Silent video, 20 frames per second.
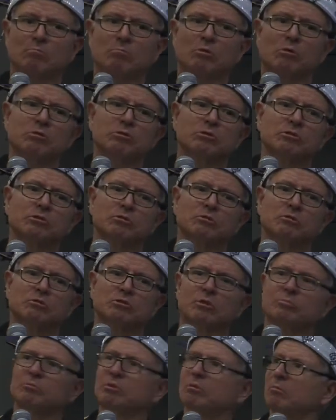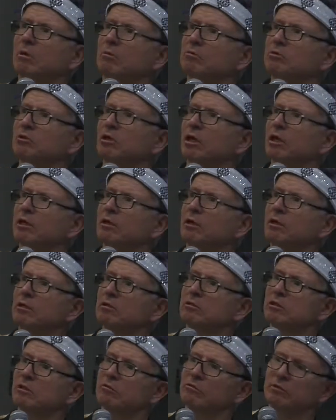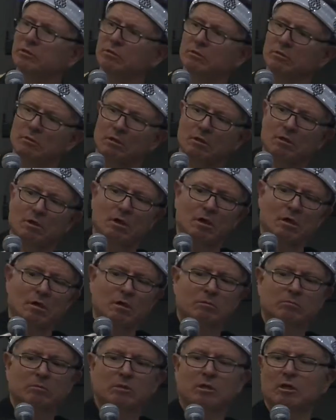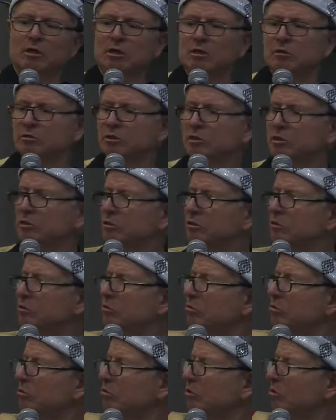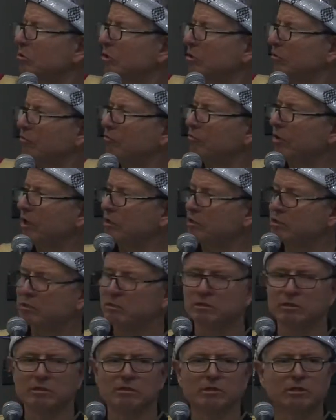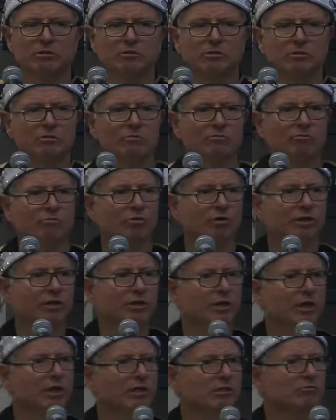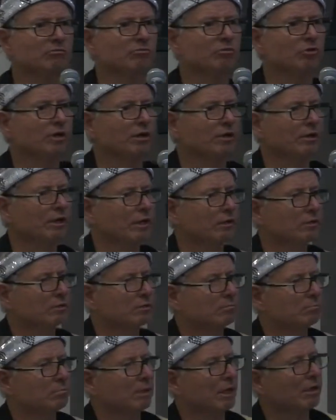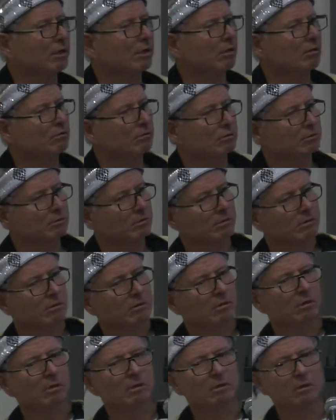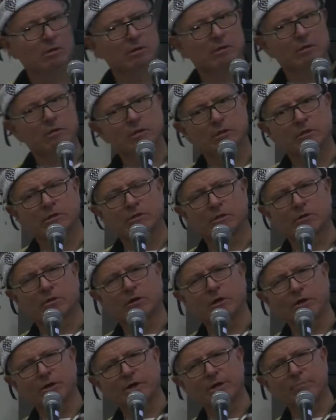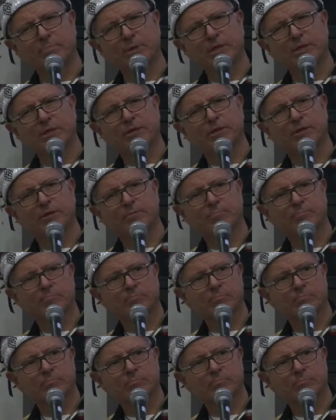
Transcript: Moses goes up to Mount Sinai, he's given the law. Jesus goes out and fasts in the desert 40 days, 40 nights. Blackout is on Harney Peak.